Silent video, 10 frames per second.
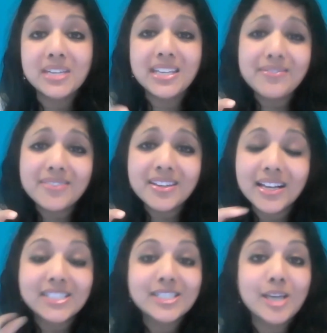but even
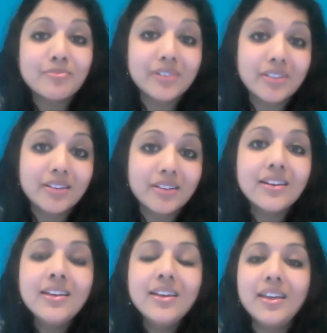a step further
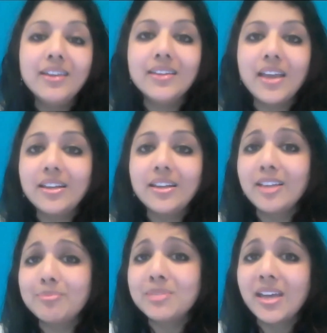in getting
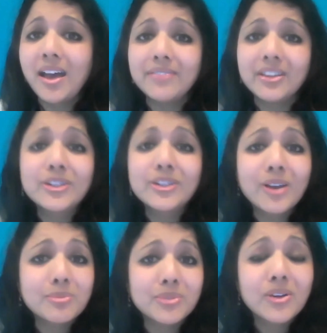them to have
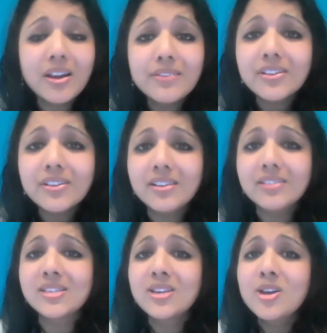incredible
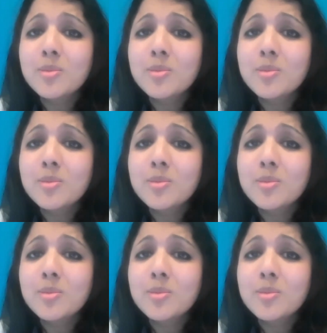confidence,